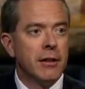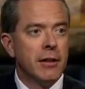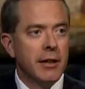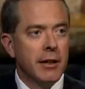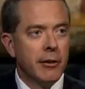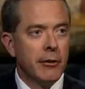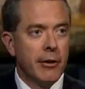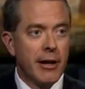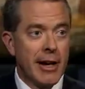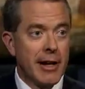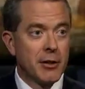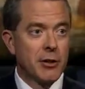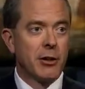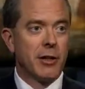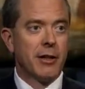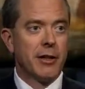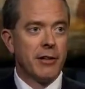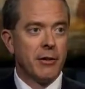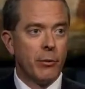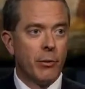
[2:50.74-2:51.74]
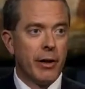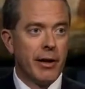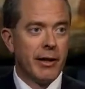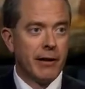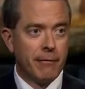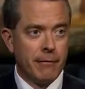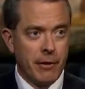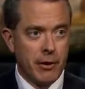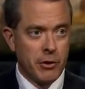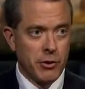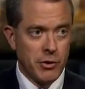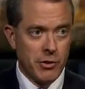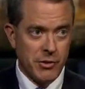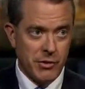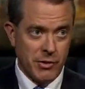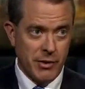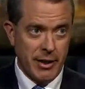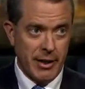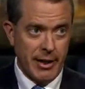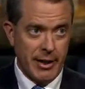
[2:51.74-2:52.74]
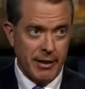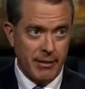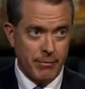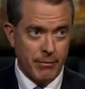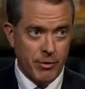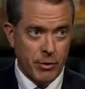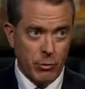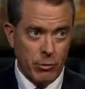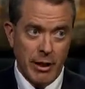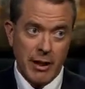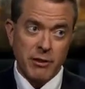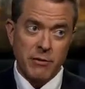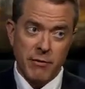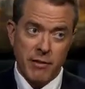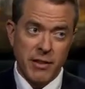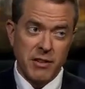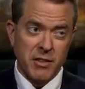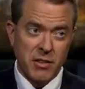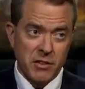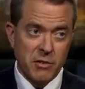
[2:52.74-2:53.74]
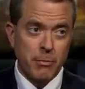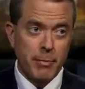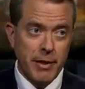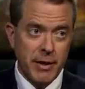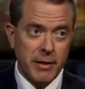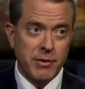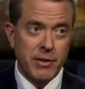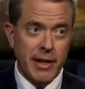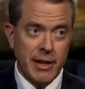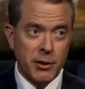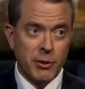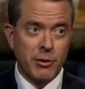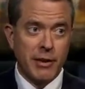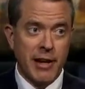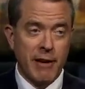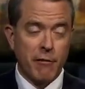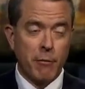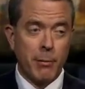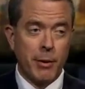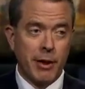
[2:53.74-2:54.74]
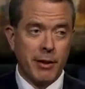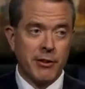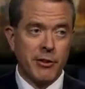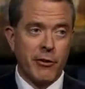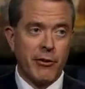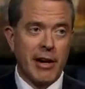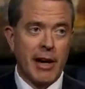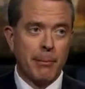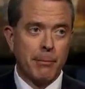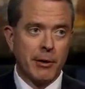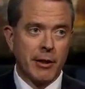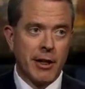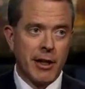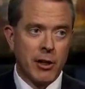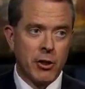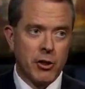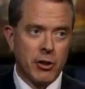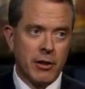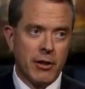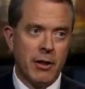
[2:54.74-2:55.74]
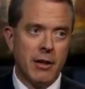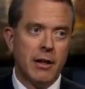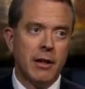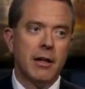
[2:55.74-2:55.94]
internationally the way it functions today. So lots of things in space actually have a military application.